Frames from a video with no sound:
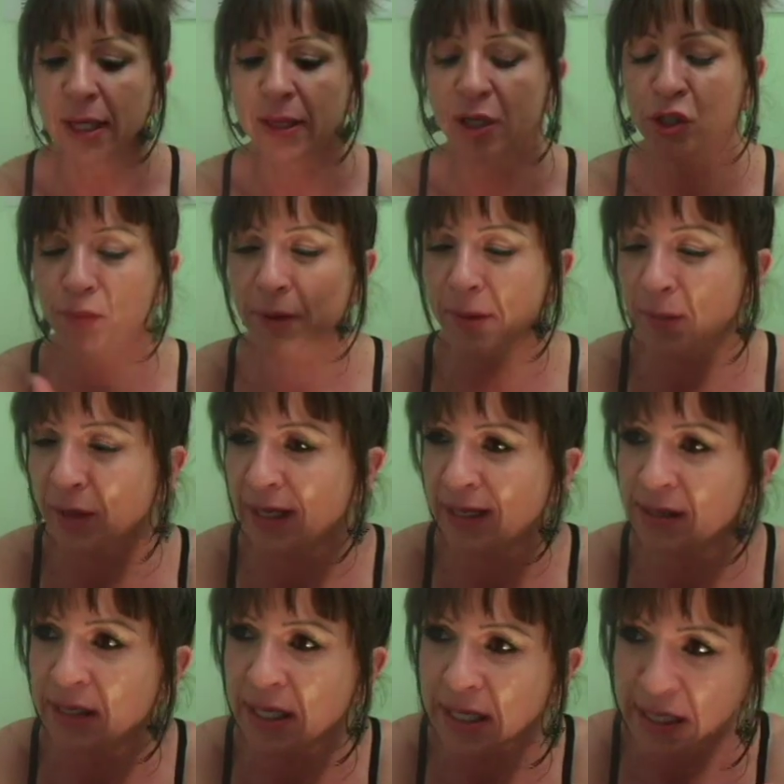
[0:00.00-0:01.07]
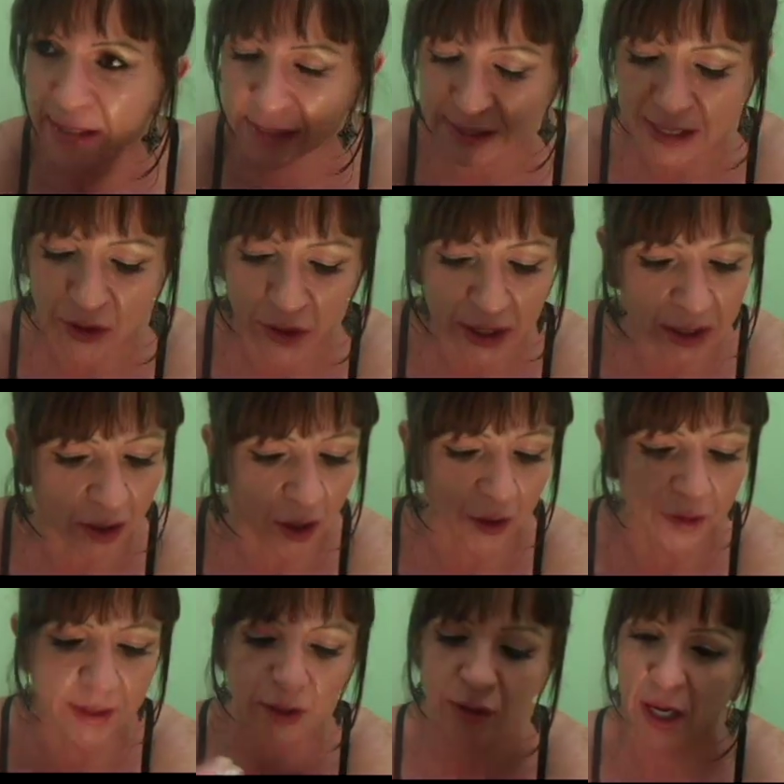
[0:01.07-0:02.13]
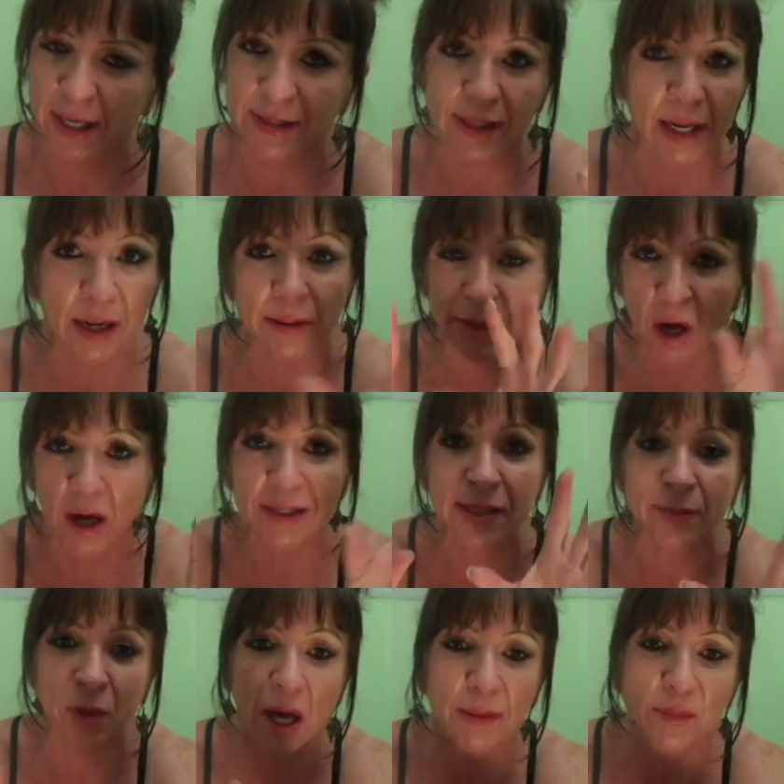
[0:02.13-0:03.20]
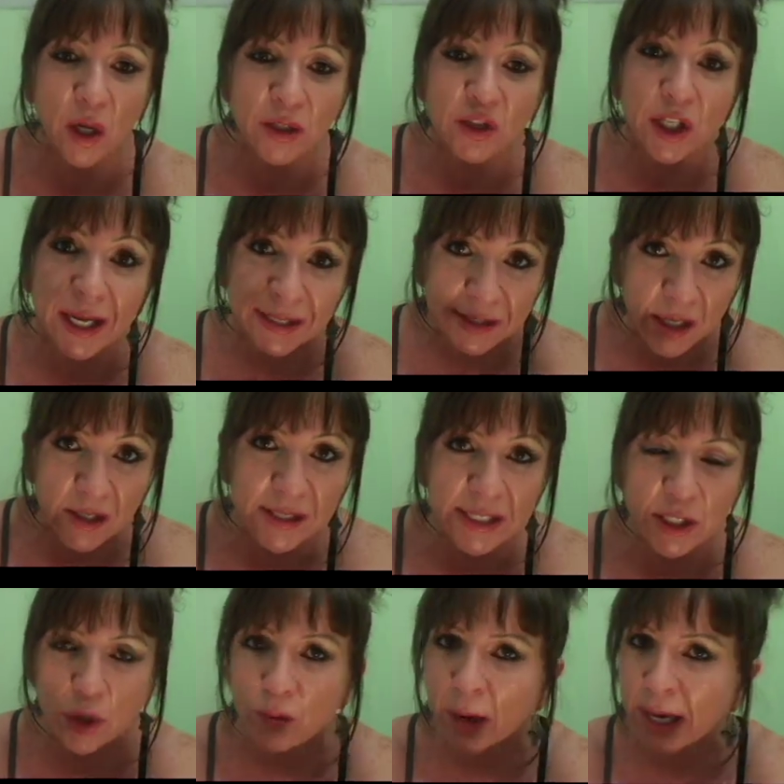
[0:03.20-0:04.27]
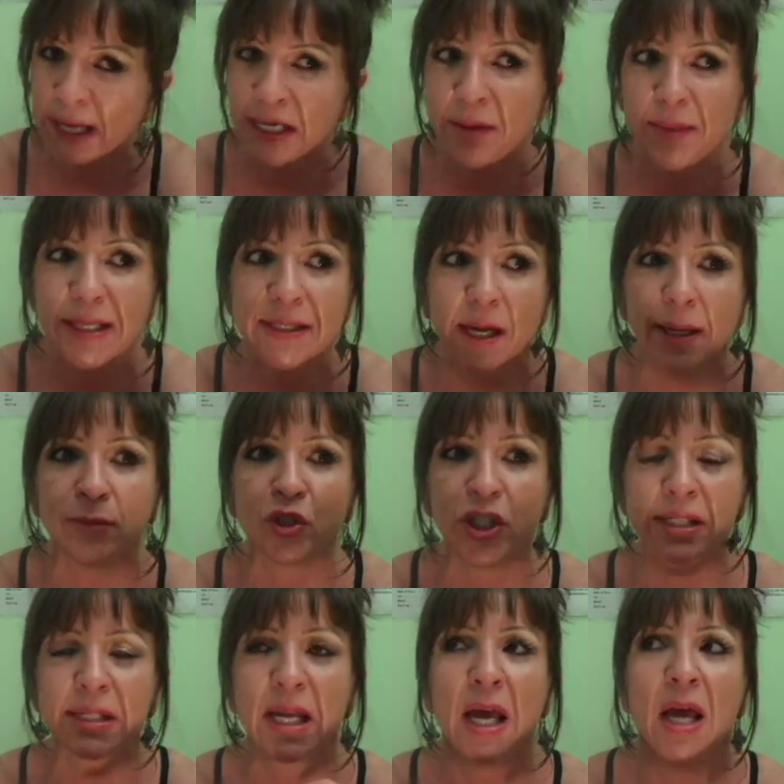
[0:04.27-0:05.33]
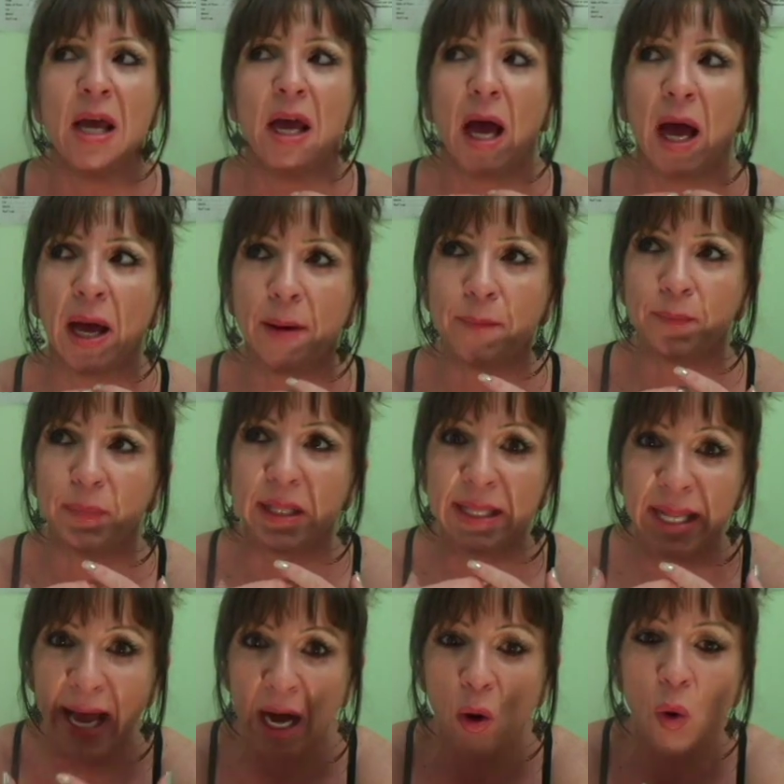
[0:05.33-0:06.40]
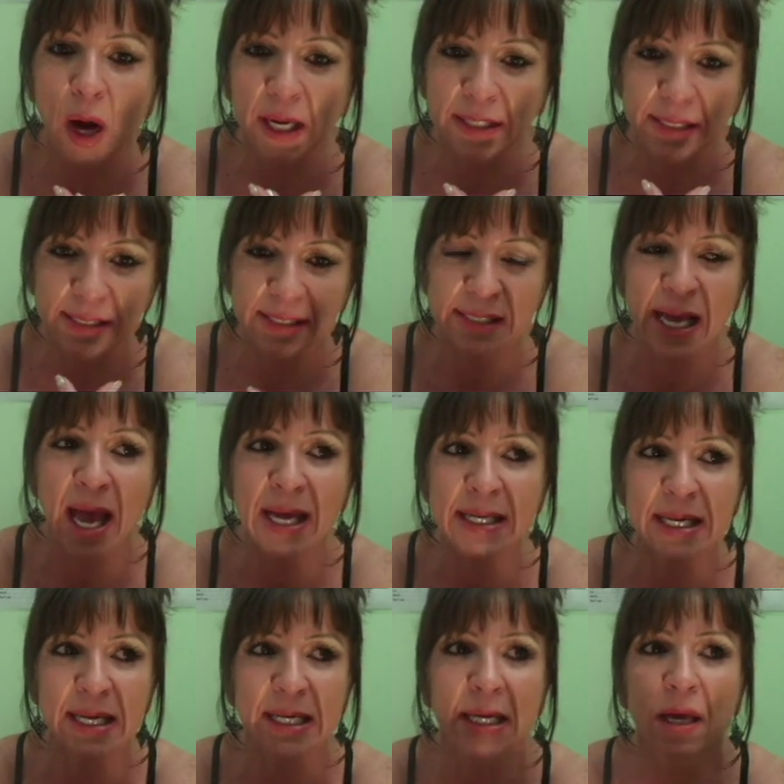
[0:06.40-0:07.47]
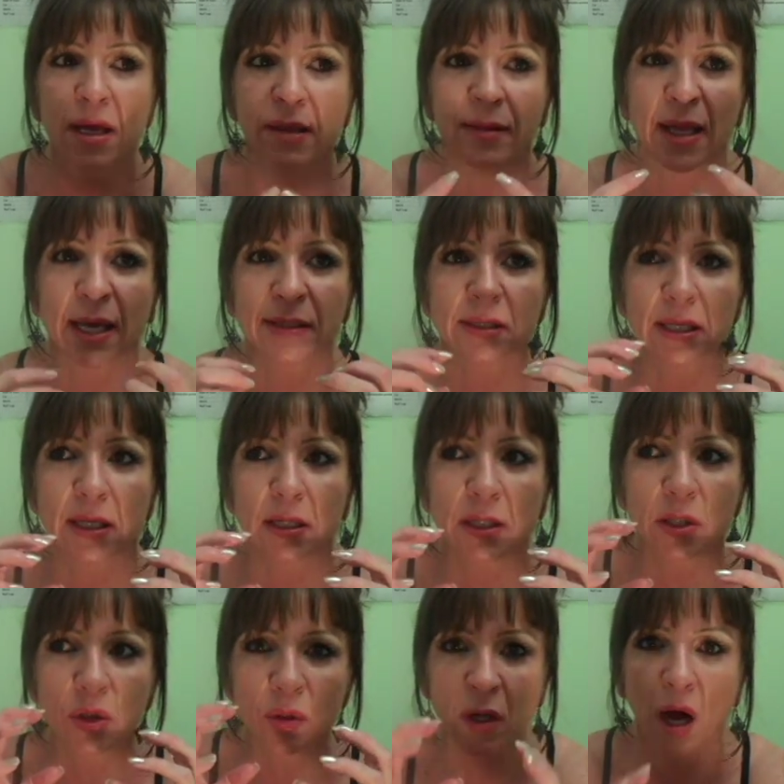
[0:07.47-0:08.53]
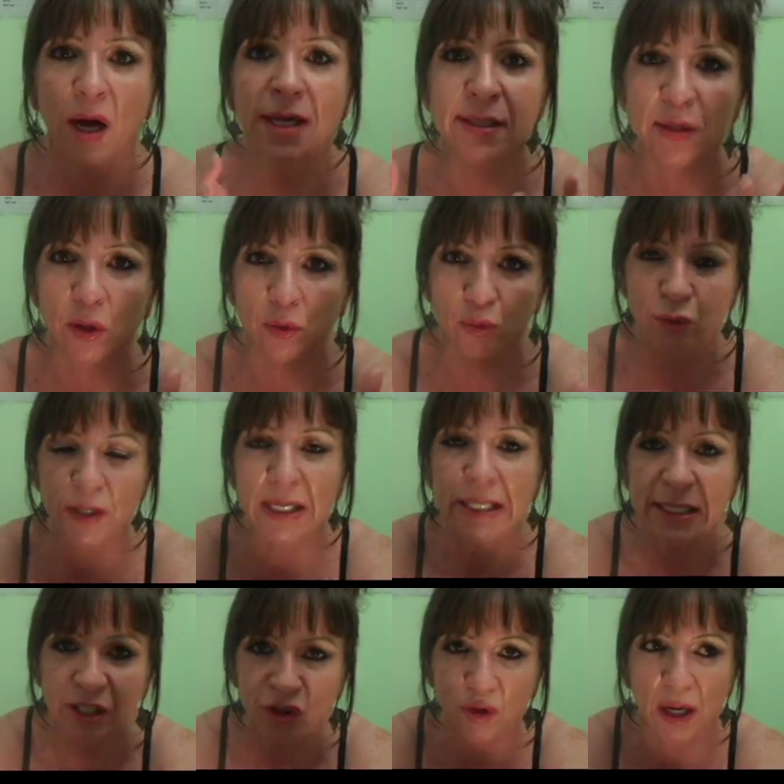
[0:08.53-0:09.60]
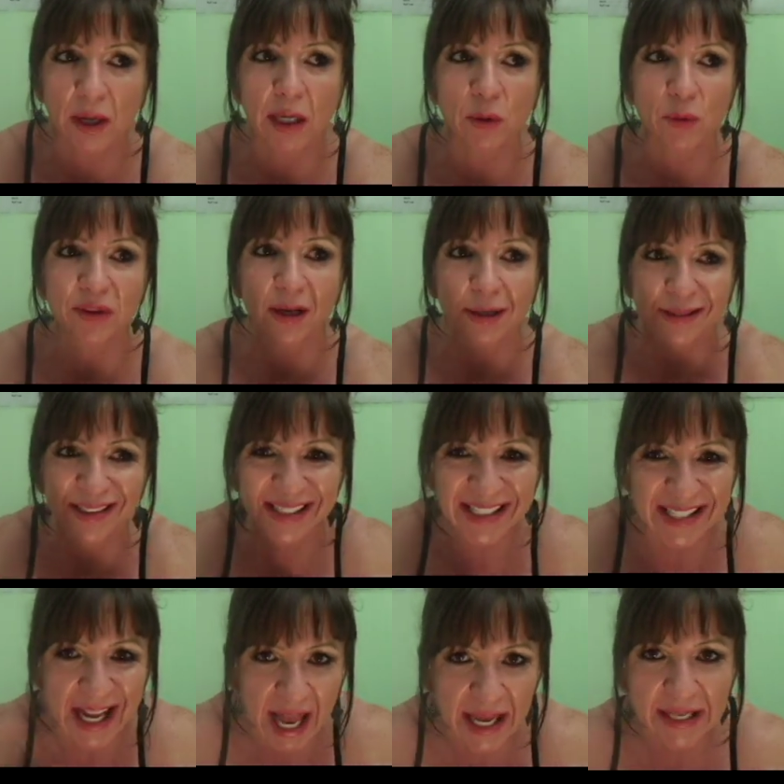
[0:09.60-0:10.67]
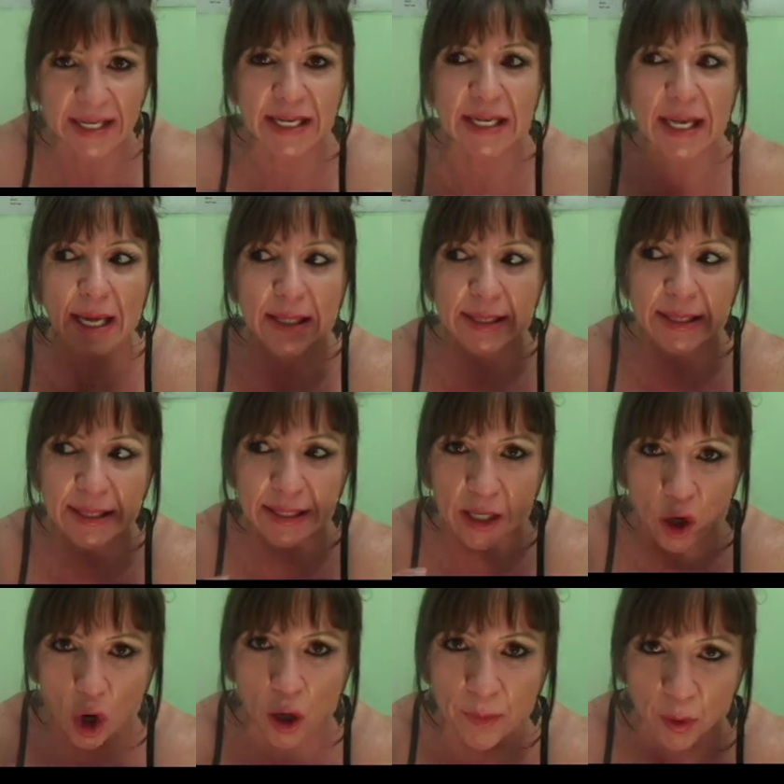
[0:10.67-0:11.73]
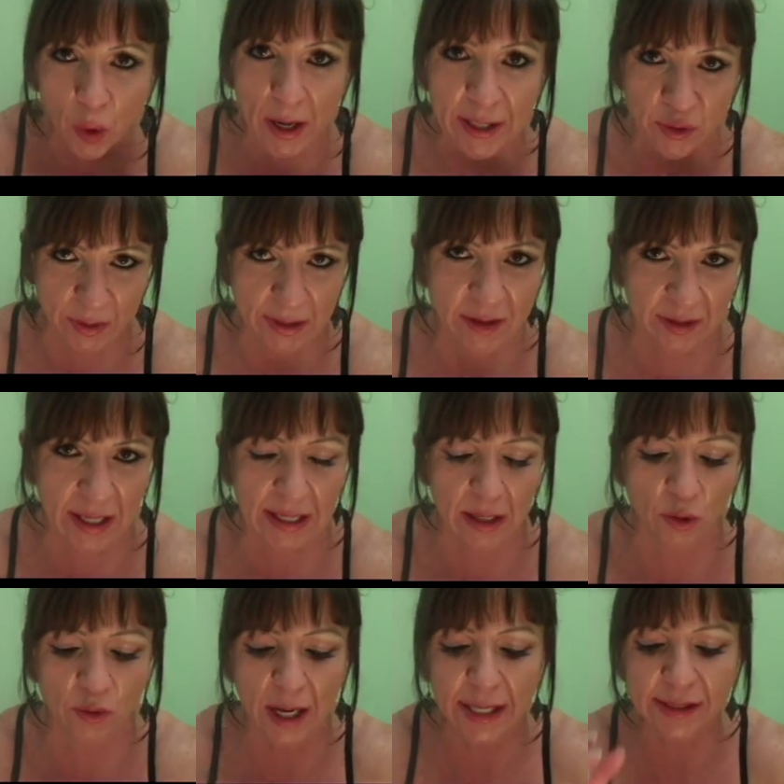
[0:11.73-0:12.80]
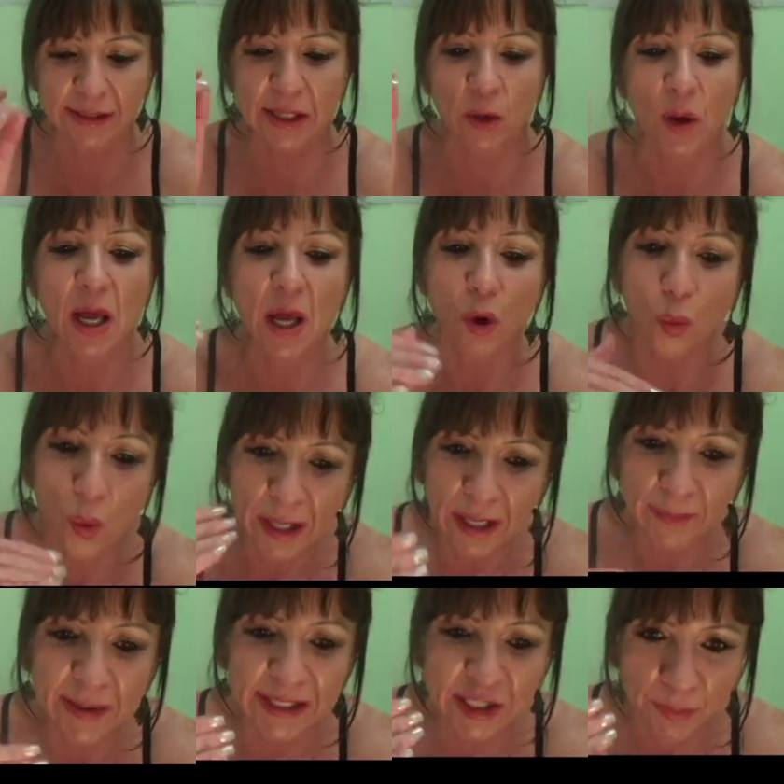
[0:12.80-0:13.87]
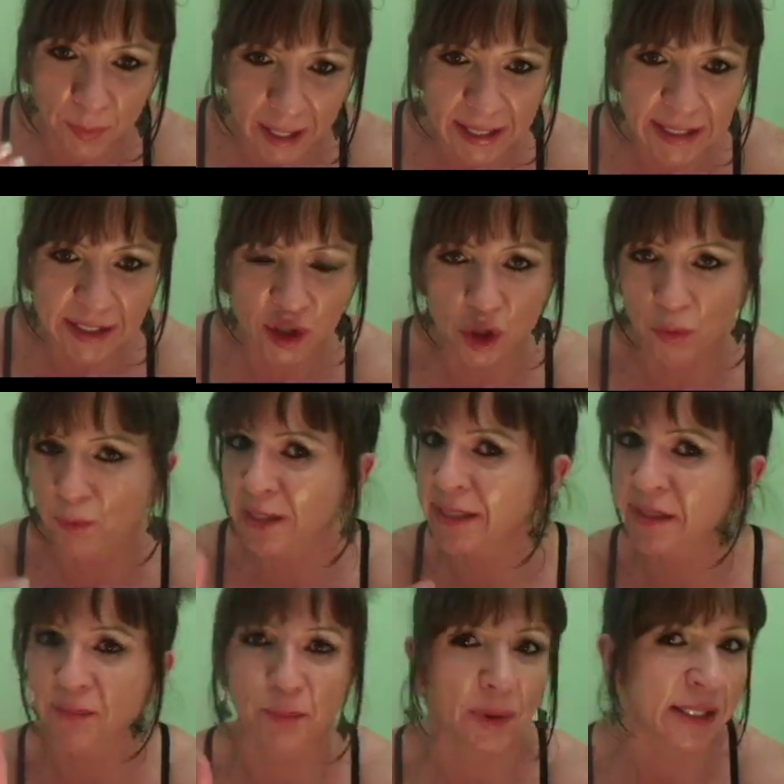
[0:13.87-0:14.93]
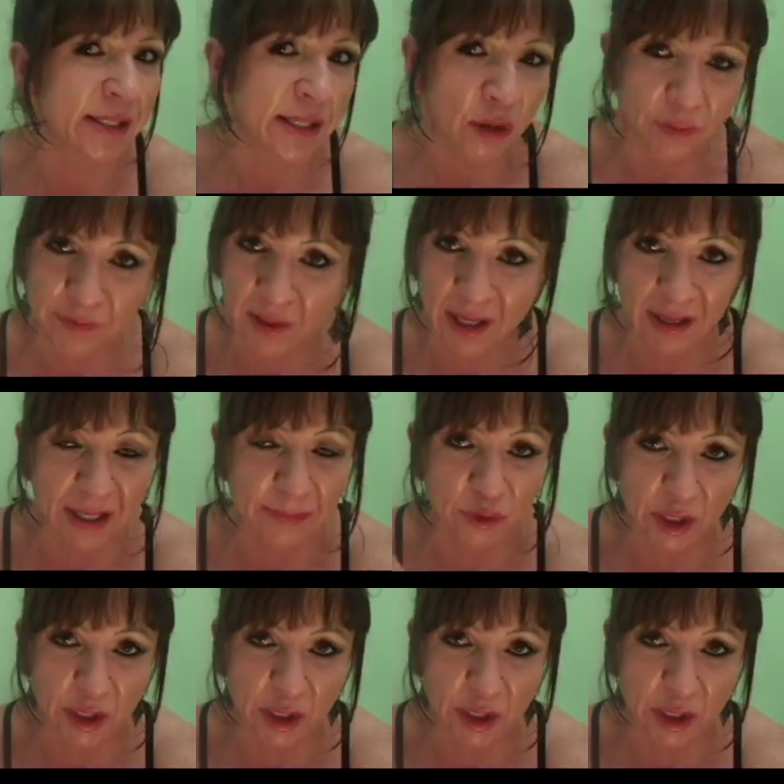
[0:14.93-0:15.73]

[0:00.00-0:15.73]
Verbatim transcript: There's people that's eating cereal on their diet, and guys, I'm not chastising you by any means. I'm just now understanding that you guys are really struggling with understanding the carbohydrate thing, okay? So when I'm explaining to you, please don't feel like I'm